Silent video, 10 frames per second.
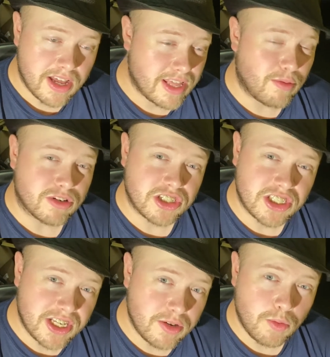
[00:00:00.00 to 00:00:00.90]
They were
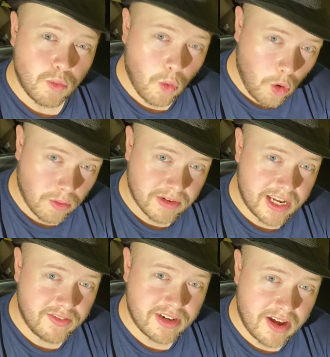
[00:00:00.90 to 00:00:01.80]
still warped
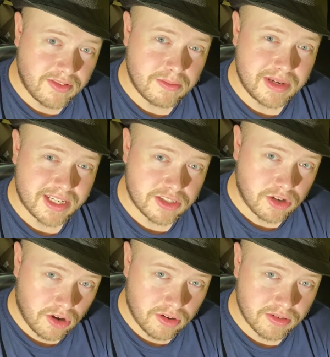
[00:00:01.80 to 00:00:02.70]
even after being
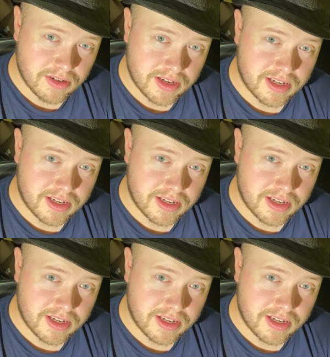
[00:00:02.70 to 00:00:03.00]
turned.